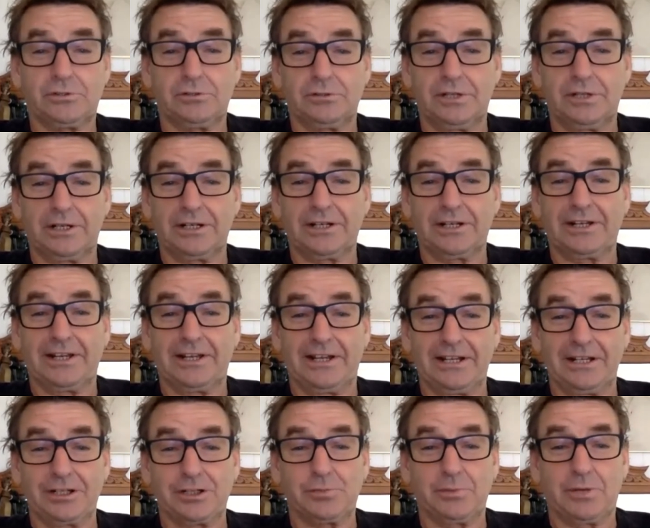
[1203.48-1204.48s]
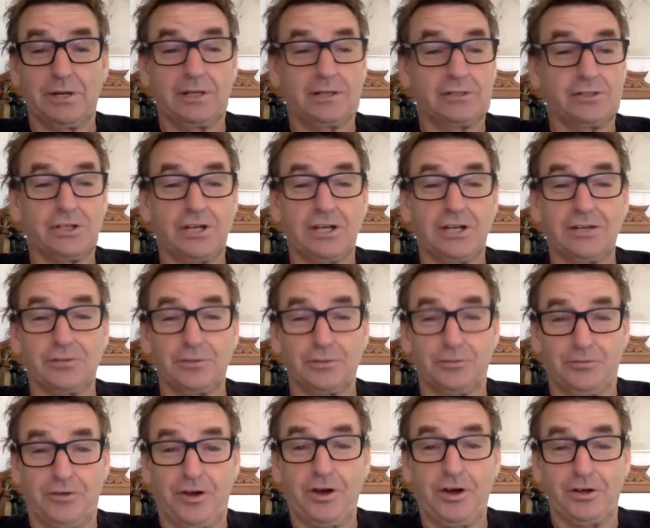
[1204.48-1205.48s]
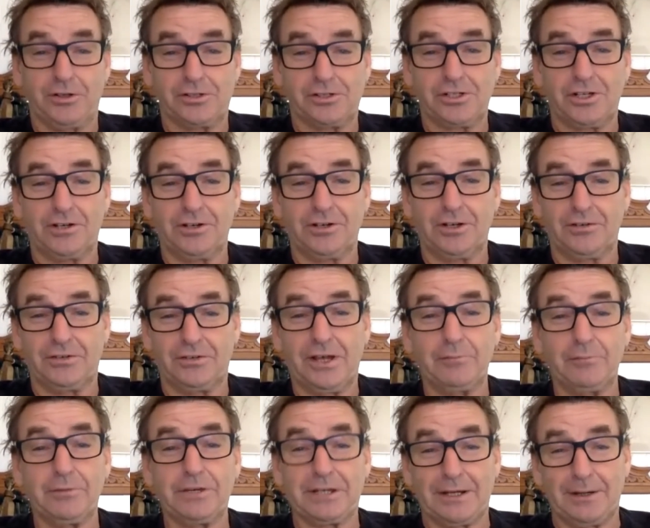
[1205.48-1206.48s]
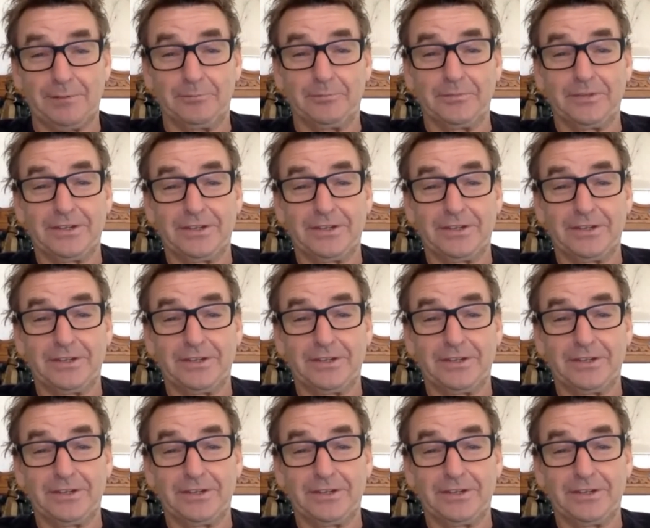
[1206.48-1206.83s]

any English money to change for a phone. So even that became,